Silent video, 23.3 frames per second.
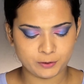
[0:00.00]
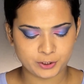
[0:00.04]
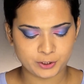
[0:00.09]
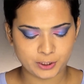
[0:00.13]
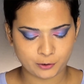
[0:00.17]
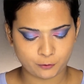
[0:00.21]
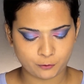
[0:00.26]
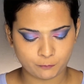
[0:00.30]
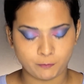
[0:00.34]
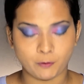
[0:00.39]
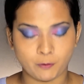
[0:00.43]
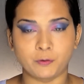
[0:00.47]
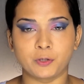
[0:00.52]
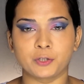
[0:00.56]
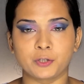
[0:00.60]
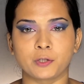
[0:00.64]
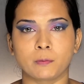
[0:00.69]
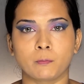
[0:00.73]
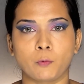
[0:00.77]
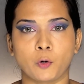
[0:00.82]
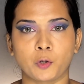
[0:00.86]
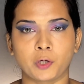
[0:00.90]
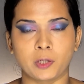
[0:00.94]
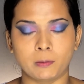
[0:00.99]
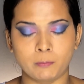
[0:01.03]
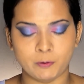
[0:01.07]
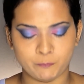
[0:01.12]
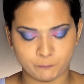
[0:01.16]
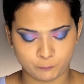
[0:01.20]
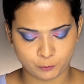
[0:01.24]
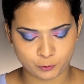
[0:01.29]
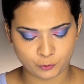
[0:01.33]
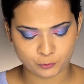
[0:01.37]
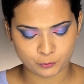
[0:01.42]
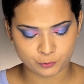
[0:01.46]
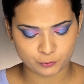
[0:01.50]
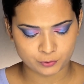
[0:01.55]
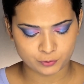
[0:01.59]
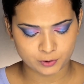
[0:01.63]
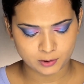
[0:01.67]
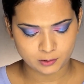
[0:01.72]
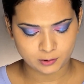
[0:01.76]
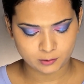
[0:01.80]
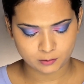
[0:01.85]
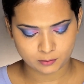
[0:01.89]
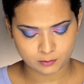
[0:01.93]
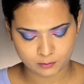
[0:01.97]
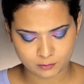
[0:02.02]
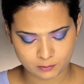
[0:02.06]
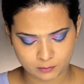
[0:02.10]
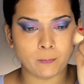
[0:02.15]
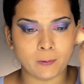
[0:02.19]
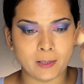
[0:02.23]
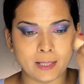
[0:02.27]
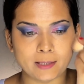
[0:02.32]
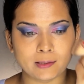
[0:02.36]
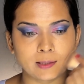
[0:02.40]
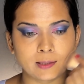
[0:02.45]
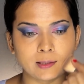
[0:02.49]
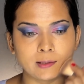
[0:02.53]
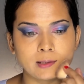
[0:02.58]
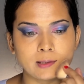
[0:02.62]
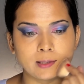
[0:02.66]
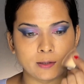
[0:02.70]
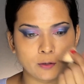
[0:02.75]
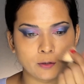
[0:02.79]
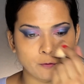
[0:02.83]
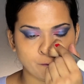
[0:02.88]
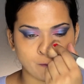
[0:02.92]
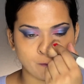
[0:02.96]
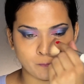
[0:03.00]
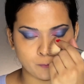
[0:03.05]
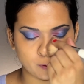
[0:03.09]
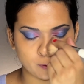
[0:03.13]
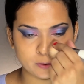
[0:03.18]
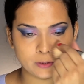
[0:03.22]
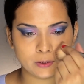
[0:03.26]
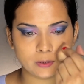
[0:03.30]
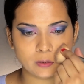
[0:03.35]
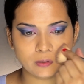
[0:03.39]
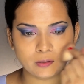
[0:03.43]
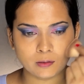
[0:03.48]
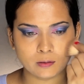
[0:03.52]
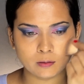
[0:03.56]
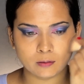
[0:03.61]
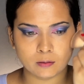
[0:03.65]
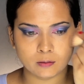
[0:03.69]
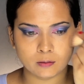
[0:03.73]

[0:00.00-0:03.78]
shake your foundation bottle before you use it. Apply a thin layer of foundation.